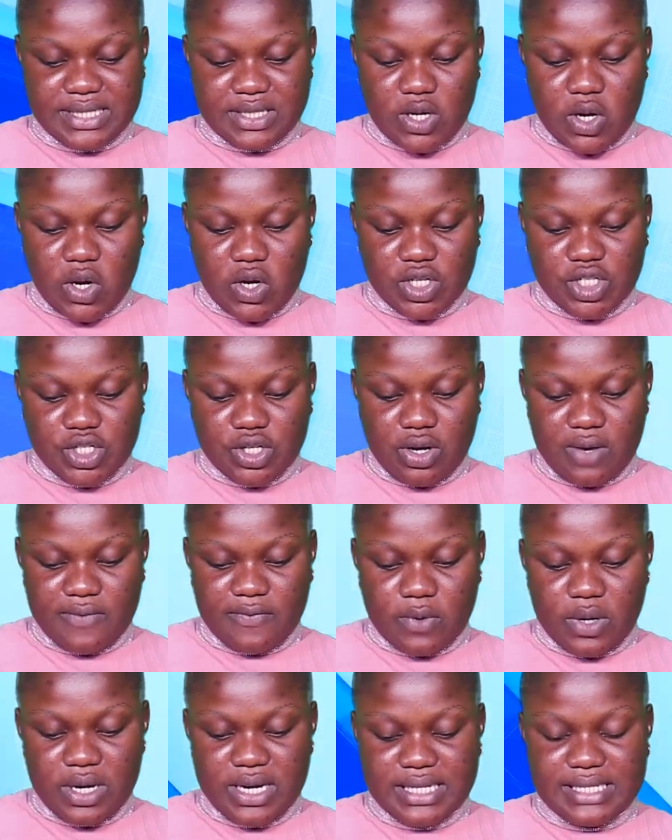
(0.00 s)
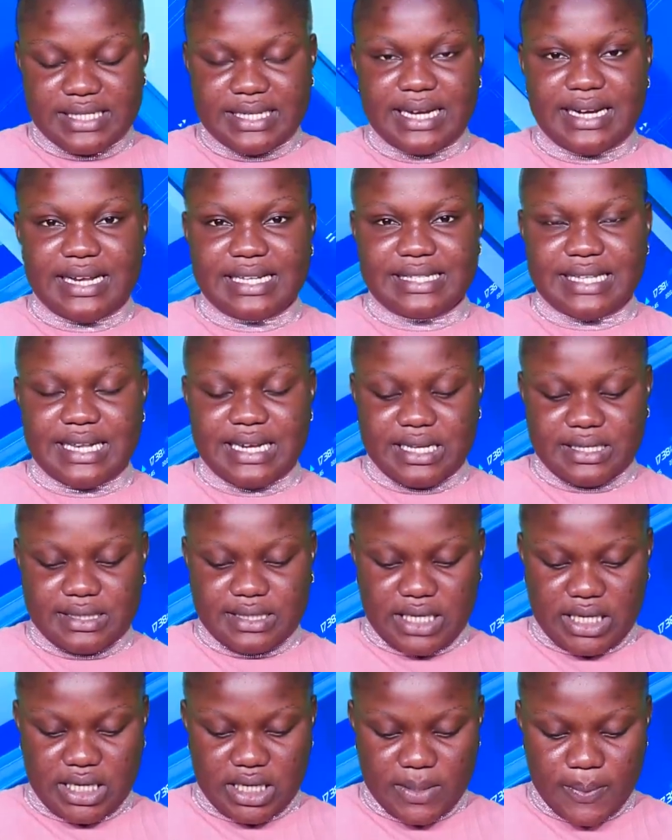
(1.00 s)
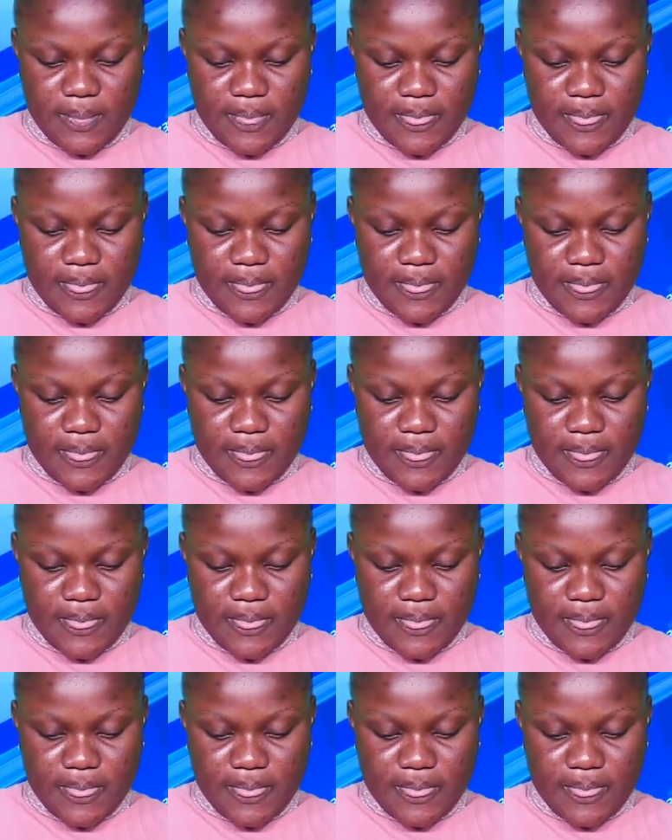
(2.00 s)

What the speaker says: its culture of quality and excellency.